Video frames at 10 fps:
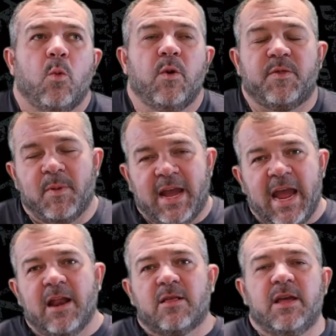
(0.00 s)
with
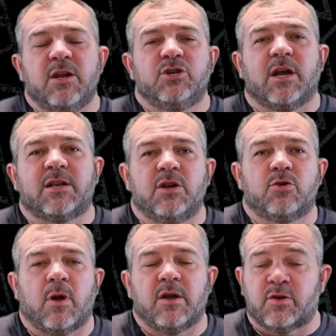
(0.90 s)
mechanically injected
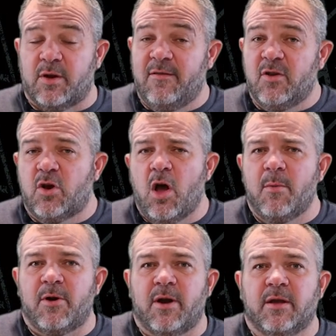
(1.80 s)
trucks or even
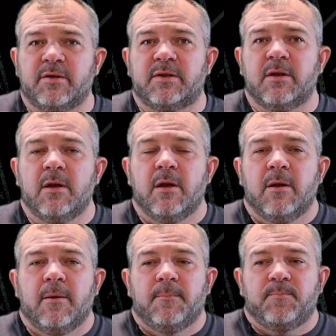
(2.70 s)
common rails,
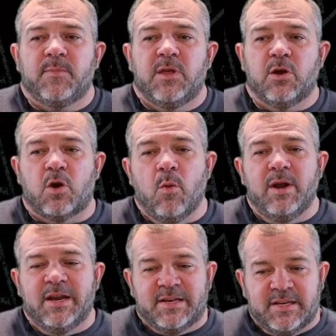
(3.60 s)
you're
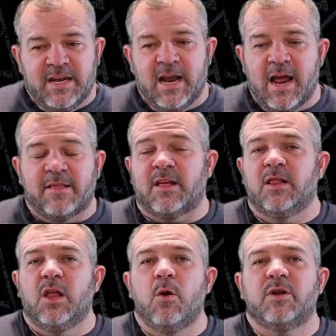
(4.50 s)
going to sit at the
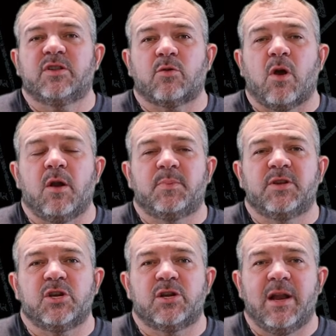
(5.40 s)
lowest throttle
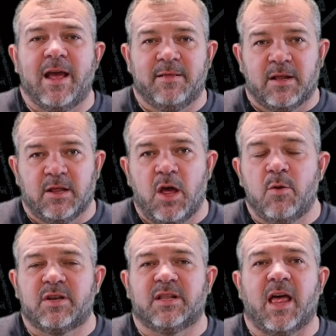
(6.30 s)
position and the
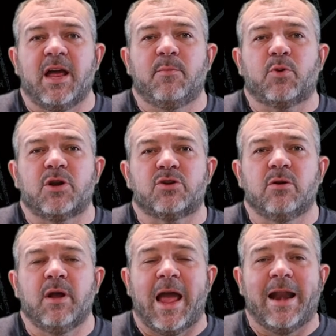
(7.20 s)
lowest line
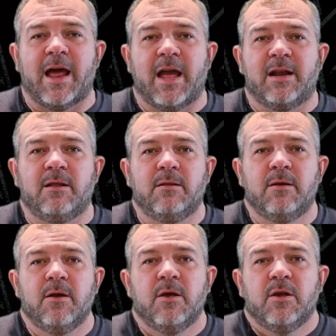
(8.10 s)
pressure at idle.
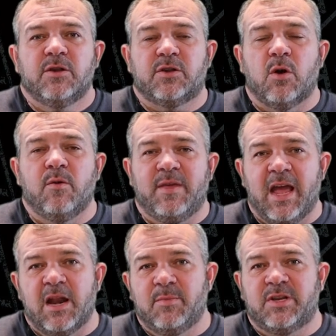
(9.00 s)
So the
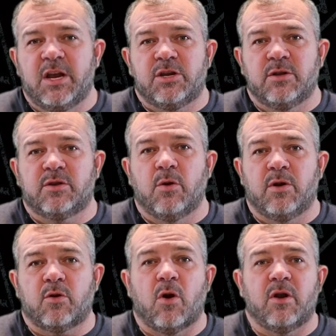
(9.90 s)
atomization is
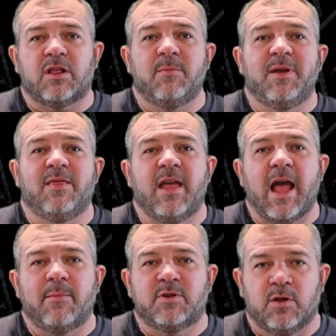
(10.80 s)
going to chronically be
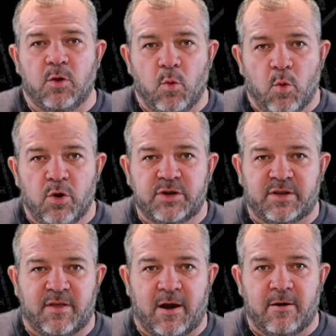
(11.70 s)
the absolute
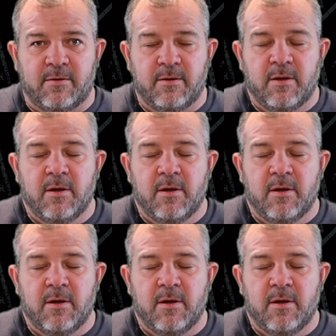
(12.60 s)
worst there.